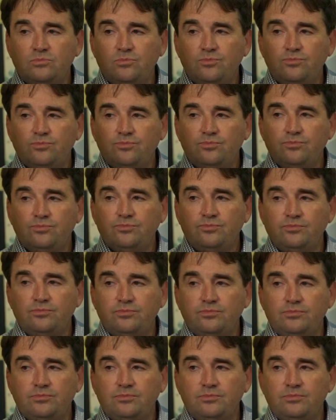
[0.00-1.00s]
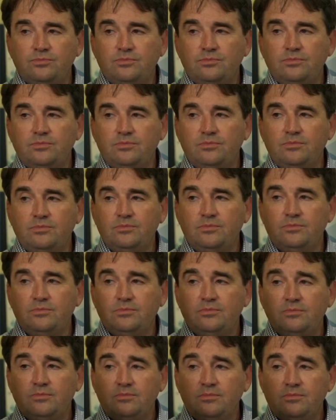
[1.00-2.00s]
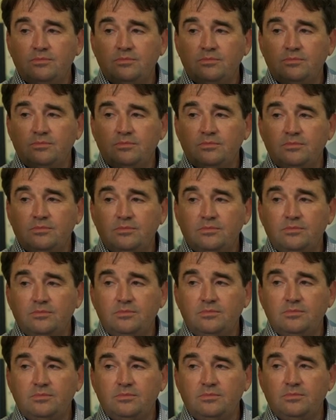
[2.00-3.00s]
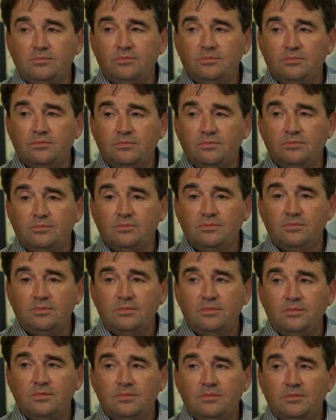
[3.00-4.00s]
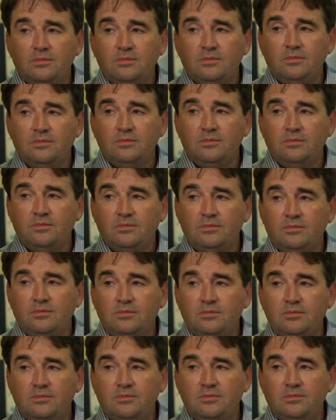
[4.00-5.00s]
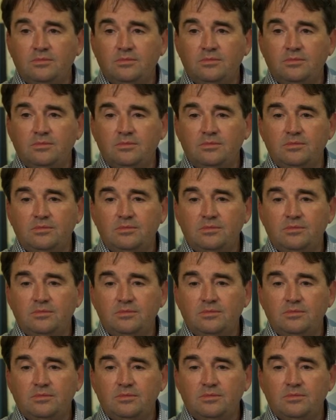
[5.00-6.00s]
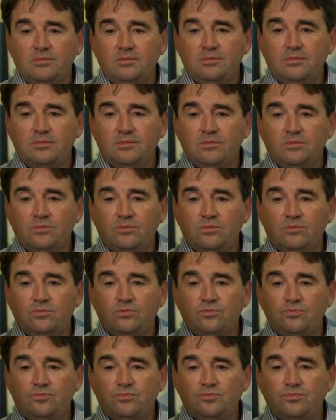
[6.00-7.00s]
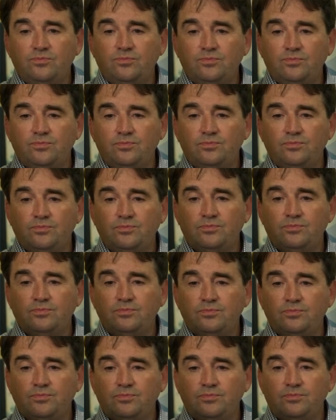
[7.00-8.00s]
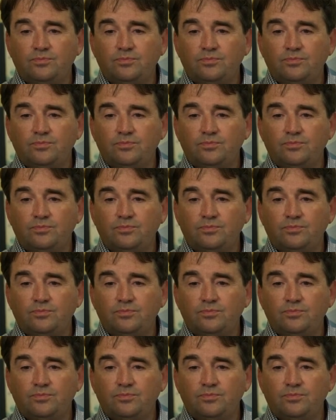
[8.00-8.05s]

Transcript: [no speech]